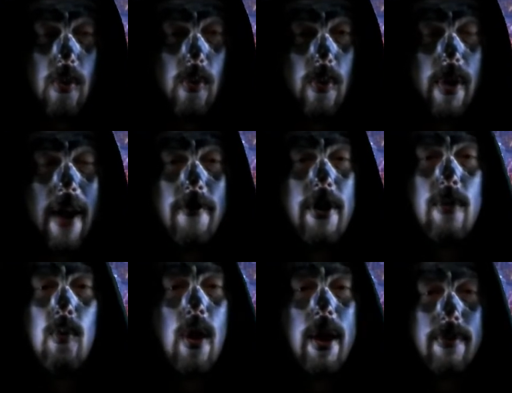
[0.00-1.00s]

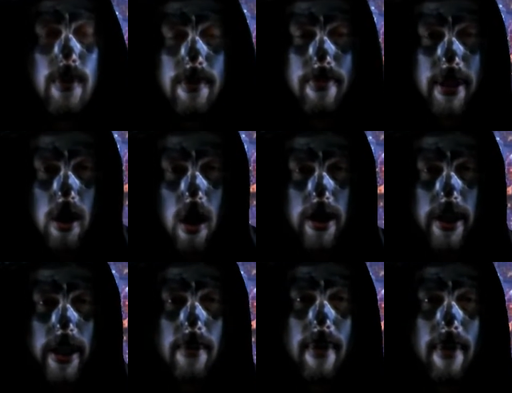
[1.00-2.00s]
Everyone would be
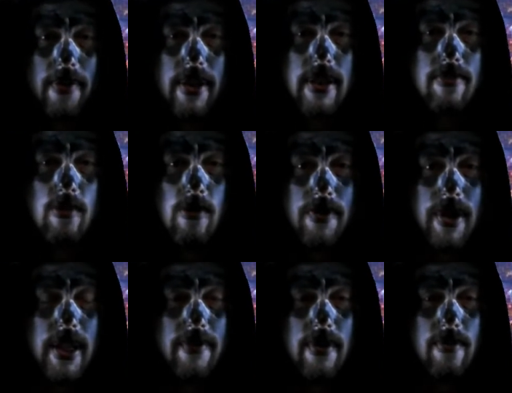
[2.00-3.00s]
talking about this movie
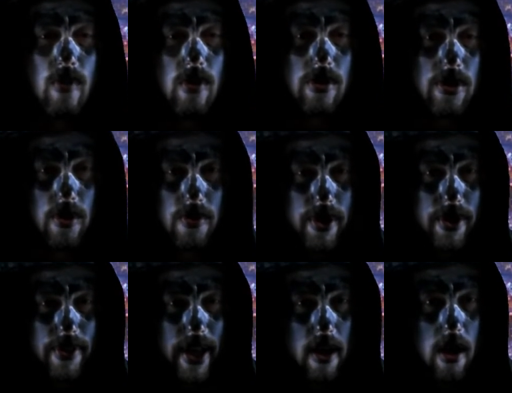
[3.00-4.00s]
even more so than
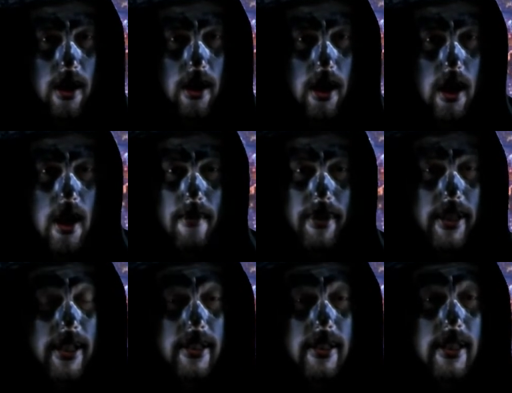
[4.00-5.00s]
they are,
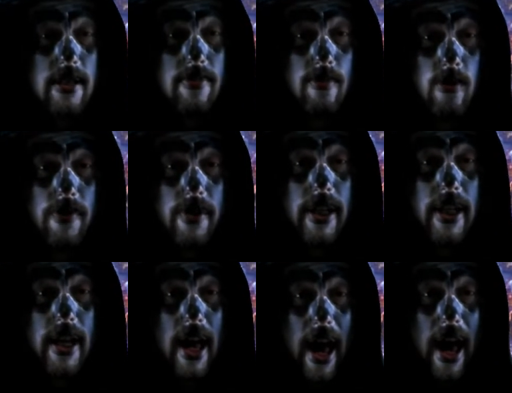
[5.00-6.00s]
because this movie
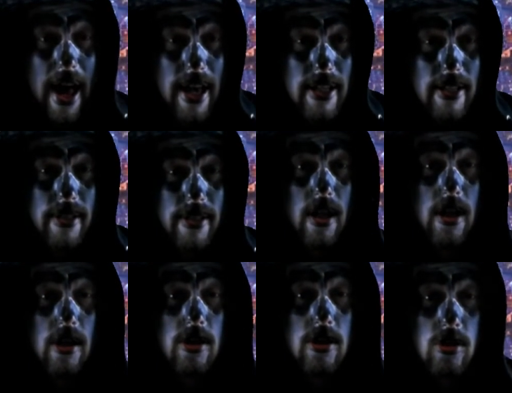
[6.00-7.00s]
has
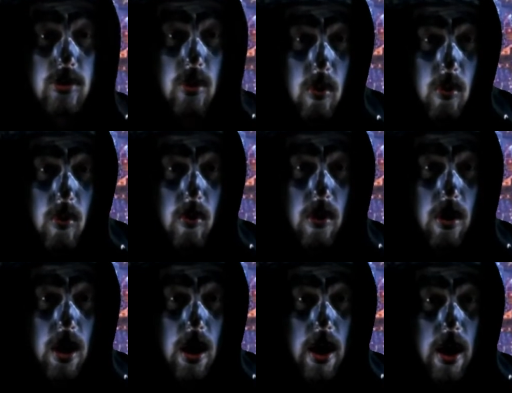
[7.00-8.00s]
soul.
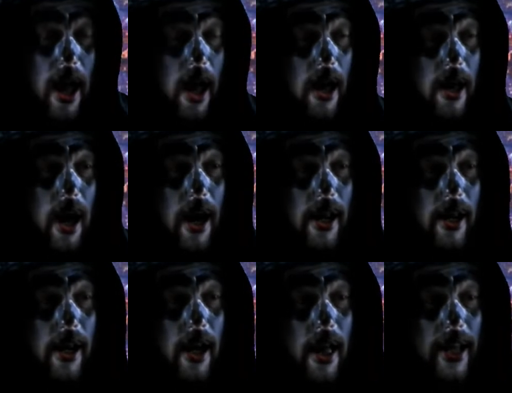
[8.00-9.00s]

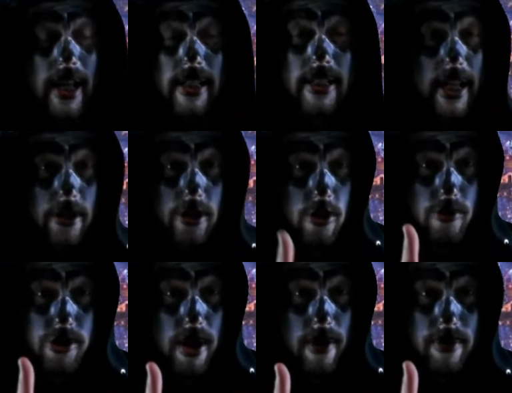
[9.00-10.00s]
Like I said, 2
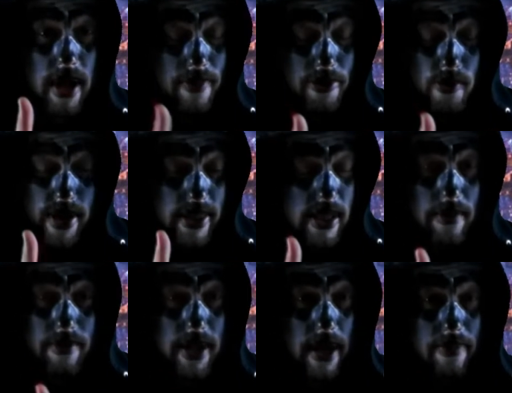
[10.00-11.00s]
thumbs up, 3
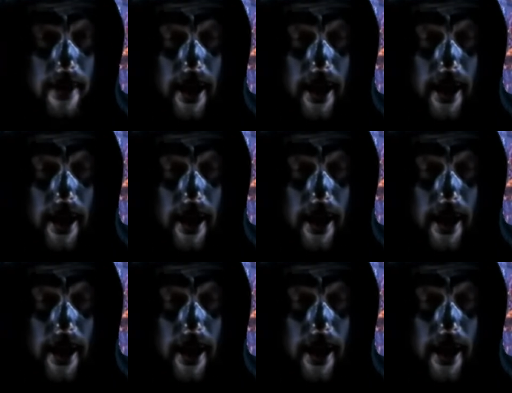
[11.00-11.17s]
thumbs up.